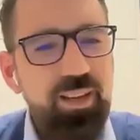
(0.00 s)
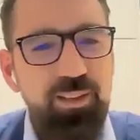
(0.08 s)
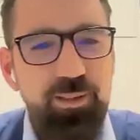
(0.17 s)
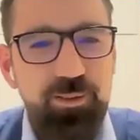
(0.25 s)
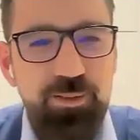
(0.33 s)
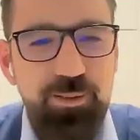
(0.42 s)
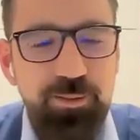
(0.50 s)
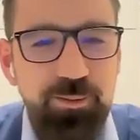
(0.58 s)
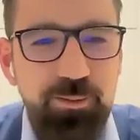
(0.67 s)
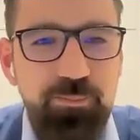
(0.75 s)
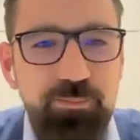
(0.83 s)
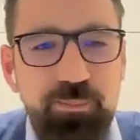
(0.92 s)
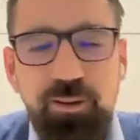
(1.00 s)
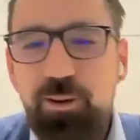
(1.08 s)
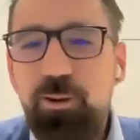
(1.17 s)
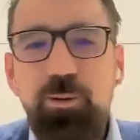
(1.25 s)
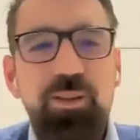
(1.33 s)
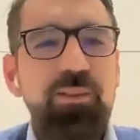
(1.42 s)
Thank you too.
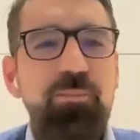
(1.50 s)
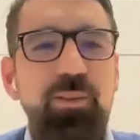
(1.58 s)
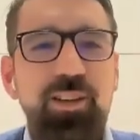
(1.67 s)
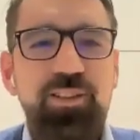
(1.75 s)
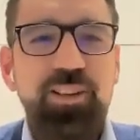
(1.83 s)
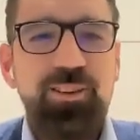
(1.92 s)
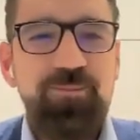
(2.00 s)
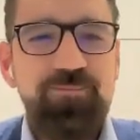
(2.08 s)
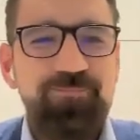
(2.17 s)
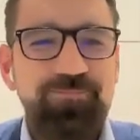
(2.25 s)
Always a pleasure.